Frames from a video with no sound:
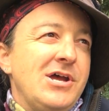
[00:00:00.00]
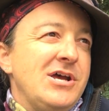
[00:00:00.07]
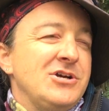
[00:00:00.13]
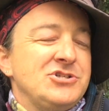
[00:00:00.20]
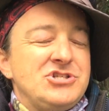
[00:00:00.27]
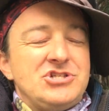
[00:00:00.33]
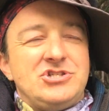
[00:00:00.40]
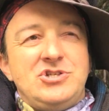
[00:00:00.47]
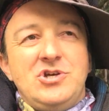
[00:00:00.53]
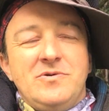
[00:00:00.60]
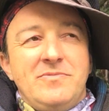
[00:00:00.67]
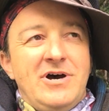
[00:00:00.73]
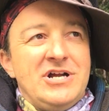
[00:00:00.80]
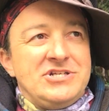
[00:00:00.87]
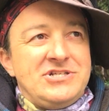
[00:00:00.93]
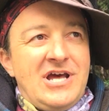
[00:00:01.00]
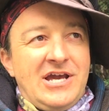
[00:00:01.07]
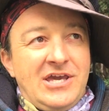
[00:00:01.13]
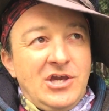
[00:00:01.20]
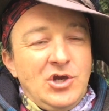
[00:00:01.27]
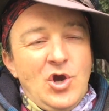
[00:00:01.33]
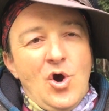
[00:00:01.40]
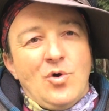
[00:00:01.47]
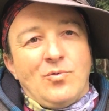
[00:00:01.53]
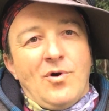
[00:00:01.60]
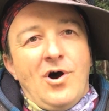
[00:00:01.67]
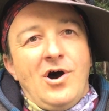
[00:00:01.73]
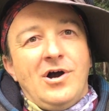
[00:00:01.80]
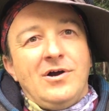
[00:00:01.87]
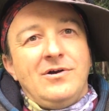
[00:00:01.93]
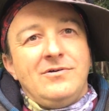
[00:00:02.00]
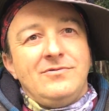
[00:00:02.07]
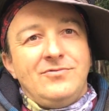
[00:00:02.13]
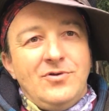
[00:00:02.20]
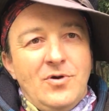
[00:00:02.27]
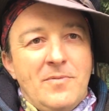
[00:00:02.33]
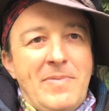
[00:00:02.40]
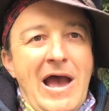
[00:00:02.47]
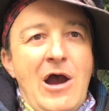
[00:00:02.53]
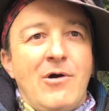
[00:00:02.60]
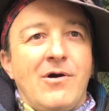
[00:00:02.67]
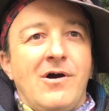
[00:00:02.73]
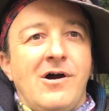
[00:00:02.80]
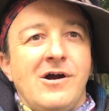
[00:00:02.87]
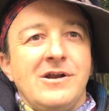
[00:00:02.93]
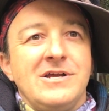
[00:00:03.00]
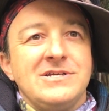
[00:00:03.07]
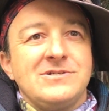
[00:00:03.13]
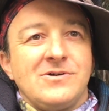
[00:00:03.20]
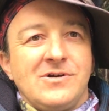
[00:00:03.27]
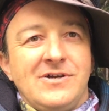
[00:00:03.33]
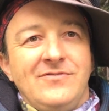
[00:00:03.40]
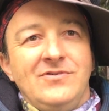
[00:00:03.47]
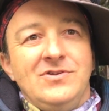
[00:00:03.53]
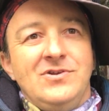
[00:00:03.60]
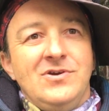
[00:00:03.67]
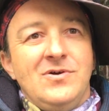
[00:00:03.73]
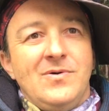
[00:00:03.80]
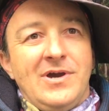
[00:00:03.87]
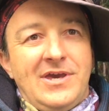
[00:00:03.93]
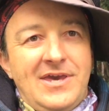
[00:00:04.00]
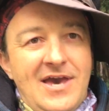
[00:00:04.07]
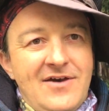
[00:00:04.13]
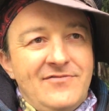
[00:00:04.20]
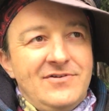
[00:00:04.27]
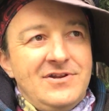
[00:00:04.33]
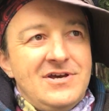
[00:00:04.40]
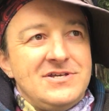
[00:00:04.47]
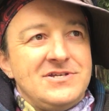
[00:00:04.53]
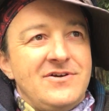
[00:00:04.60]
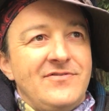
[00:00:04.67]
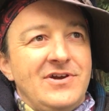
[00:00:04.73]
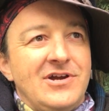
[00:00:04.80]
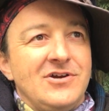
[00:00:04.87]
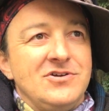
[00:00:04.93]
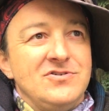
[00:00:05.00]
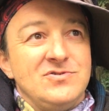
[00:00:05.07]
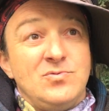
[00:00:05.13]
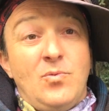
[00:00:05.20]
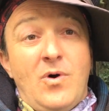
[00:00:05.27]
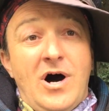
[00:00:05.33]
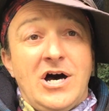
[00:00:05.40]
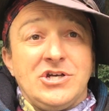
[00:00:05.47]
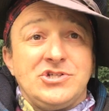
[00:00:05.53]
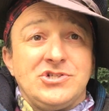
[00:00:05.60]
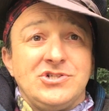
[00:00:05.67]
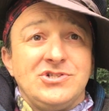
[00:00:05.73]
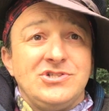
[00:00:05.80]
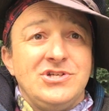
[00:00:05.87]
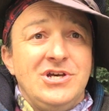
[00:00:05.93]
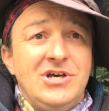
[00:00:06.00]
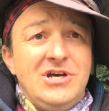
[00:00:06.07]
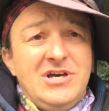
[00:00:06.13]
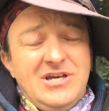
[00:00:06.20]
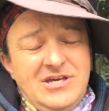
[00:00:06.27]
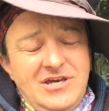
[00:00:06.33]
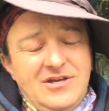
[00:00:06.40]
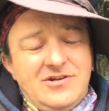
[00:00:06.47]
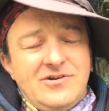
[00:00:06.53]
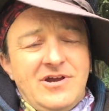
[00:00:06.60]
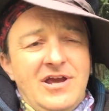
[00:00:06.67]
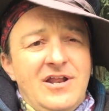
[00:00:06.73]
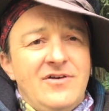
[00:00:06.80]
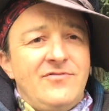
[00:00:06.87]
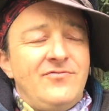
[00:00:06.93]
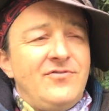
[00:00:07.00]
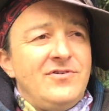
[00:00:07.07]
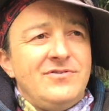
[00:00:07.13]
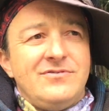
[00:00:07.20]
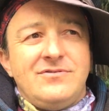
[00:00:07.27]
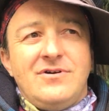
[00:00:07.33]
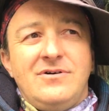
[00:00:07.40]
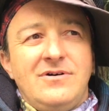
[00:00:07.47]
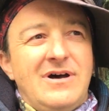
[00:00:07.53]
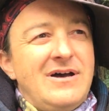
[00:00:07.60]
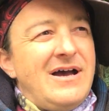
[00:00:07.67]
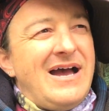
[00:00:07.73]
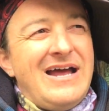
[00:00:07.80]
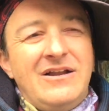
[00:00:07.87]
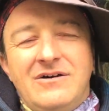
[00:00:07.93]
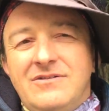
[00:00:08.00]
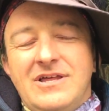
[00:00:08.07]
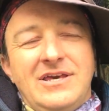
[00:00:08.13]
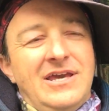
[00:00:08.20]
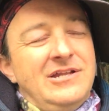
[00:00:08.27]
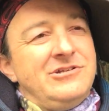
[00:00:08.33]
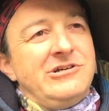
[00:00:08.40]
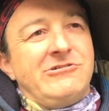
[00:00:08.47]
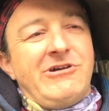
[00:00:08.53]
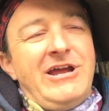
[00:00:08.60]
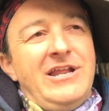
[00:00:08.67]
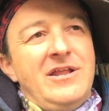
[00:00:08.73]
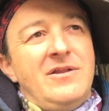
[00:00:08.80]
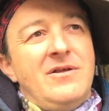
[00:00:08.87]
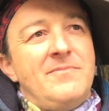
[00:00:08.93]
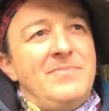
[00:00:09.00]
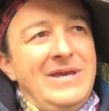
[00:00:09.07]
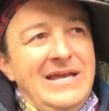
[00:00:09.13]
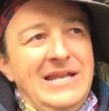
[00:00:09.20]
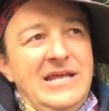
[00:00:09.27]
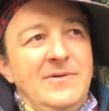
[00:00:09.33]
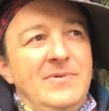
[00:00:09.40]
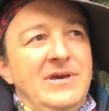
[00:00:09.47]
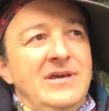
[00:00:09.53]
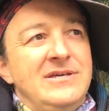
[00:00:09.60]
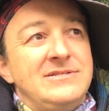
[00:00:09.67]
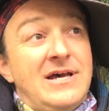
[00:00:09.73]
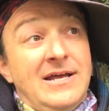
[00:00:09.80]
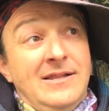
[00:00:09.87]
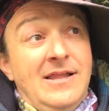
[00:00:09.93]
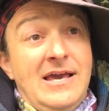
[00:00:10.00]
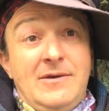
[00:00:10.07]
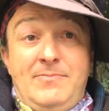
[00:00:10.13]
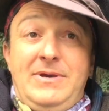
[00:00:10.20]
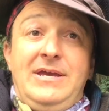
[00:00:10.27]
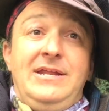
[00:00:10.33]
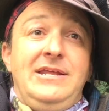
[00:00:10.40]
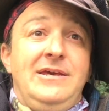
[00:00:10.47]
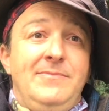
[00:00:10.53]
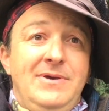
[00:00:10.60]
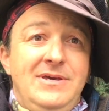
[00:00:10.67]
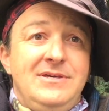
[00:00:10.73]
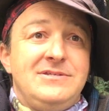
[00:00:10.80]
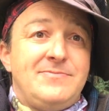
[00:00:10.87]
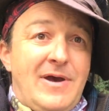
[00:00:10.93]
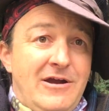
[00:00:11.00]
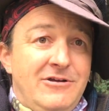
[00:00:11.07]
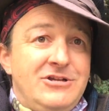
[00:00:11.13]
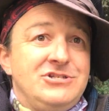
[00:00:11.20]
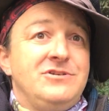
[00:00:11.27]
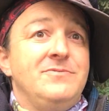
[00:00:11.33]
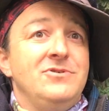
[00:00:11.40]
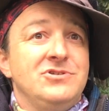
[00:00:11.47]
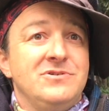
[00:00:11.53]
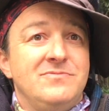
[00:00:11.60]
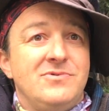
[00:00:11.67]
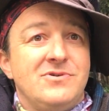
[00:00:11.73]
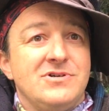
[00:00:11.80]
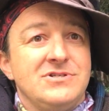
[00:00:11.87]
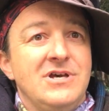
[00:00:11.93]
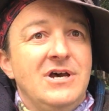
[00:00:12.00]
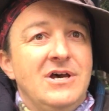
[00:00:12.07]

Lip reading: there's just too much that can go wrong. Do a power harness or even do what Kevin does over here, use washers. Get creative. I don't like integrated PDBs. I like PDBs, power distribution boards.